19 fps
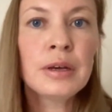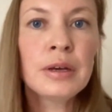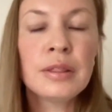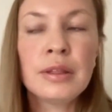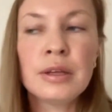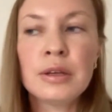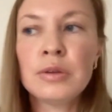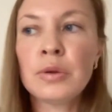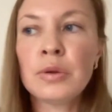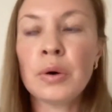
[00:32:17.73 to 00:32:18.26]

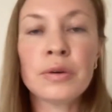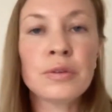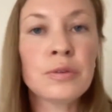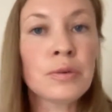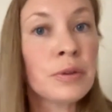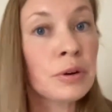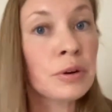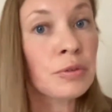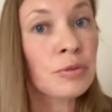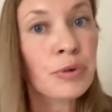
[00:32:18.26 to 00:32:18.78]
They talk to
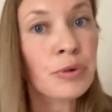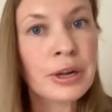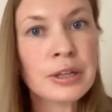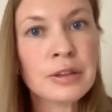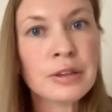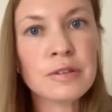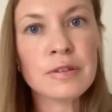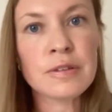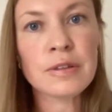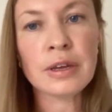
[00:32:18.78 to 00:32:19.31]
their
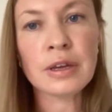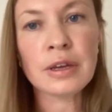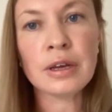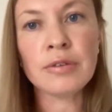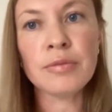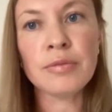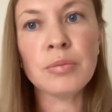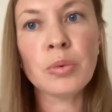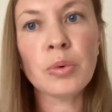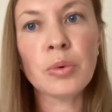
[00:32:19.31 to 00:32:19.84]
friends. They
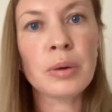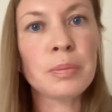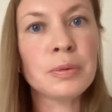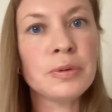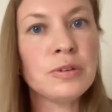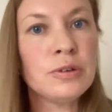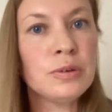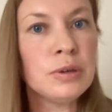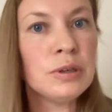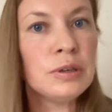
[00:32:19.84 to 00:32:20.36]
have more
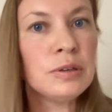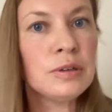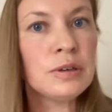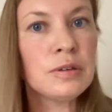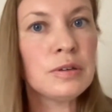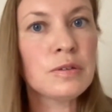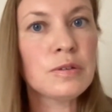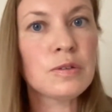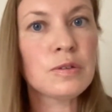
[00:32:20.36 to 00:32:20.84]
opportunities